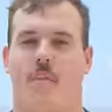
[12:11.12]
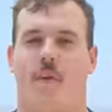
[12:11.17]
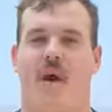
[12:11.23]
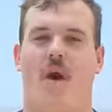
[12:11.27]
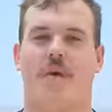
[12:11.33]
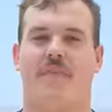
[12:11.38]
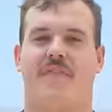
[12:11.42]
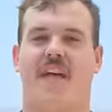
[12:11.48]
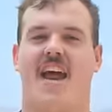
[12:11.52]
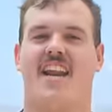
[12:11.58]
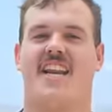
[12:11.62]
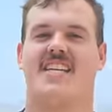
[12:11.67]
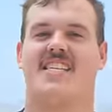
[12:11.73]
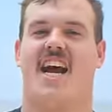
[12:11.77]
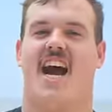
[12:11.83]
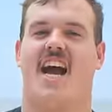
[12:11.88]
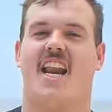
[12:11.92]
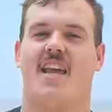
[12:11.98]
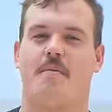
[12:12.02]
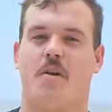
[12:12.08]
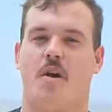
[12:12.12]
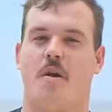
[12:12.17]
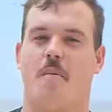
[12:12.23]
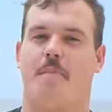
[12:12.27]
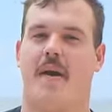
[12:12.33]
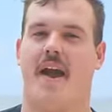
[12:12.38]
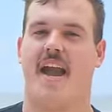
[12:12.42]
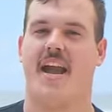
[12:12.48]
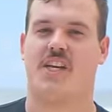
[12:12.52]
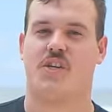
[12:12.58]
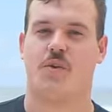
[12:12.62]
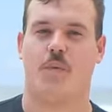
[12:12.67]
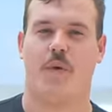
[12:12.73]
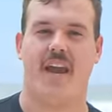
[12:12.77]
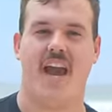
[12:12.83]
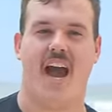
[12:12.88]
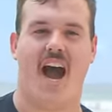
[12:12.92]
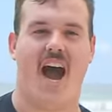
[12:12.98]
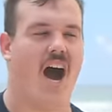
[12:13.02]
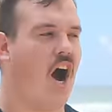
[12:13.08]
Well, that is Honeymoon Beach.
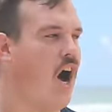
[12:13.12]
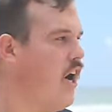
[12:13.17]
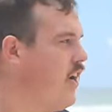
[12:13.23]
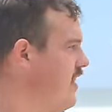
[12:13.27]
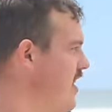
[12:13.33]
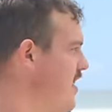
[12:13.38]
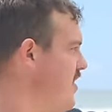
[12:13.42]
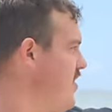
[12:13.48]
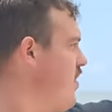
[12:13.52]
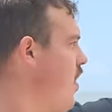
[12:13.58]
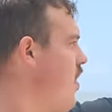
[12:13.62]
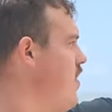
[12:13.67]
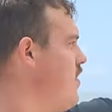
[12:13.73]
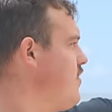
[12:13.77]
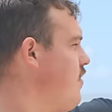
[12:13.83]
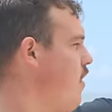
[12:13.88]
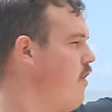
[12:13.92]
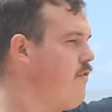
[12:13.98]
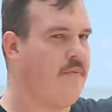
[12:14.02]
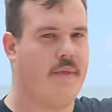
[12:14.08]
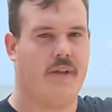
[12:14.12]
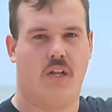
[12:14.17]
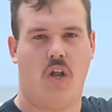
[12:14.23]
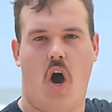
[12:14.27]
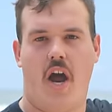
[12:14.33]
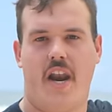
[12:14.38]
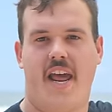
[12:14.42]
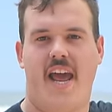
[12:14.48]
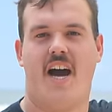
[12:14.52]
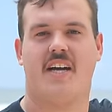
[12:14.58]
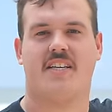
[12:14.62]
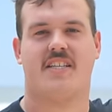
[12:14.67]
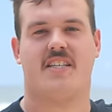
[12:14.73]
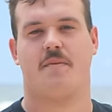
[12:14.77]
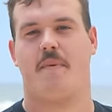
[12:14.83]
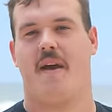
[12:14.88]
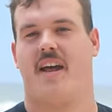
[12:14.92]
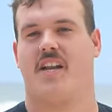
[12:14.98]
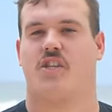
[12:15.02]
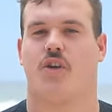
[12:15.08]
We are only a stone's throw from the lighthouse. There's
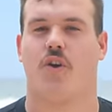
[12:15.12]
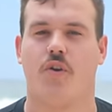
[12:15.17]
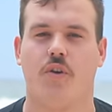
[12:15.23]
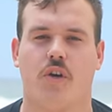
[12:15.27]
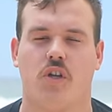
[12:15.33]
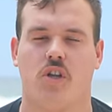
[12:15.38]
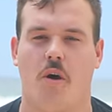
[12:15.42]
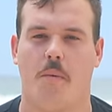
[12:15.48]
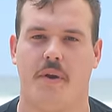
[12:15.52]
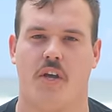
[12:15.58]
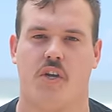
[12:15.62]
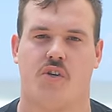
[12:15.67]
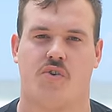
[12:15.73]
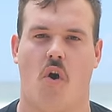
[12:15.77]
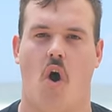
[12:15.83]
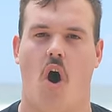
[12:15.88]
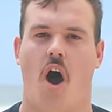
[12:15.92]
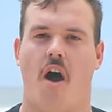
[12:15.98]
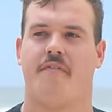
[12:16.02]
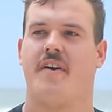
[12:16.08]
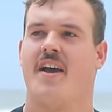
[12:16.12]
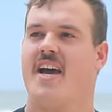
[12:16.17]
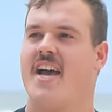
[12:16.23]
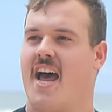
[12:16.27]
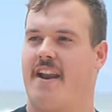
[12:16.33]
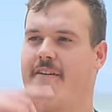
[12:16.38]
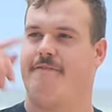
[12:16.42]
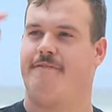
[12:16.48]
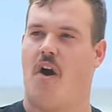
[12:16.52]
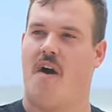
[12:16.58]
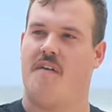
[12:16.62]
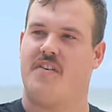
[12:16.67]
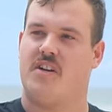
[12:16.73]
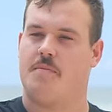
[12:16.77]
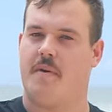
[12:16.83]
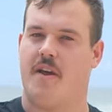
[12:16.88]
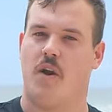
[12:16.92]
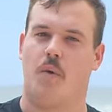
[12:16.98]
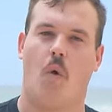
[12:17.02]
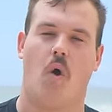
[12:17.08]
about a 2 kilometre drive and a 500
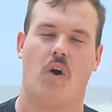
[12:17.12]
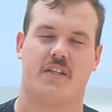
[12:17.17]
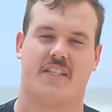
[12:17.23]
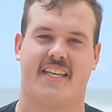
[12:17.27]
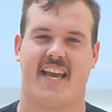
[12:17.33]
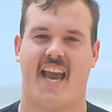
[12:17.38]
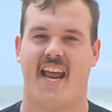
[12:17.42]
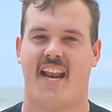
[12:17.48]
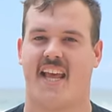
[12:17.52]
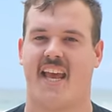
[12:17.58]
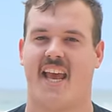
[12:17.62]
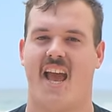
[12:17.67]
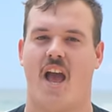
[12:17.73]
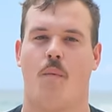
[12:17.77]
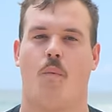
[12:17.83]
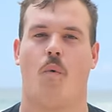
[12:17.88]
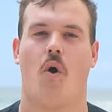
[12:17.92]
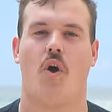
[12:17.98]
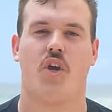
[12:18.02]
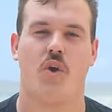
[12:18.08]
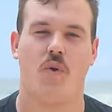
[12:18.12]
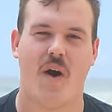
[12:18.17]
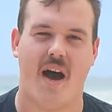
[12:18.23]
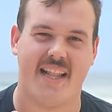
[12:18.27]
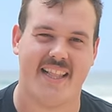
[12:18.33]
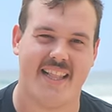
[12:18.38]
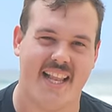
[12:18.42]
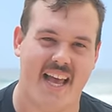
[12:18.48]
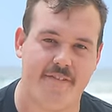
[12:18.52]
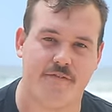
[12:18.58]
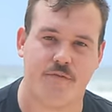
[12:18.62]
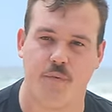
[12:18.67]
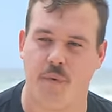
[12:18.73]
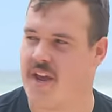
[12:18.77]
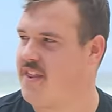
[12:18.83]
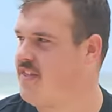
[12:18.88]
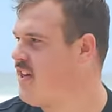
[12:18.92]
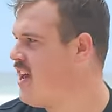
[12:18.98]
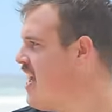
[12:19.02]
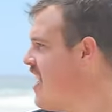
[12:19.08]
metre walk to get here. And what you are left with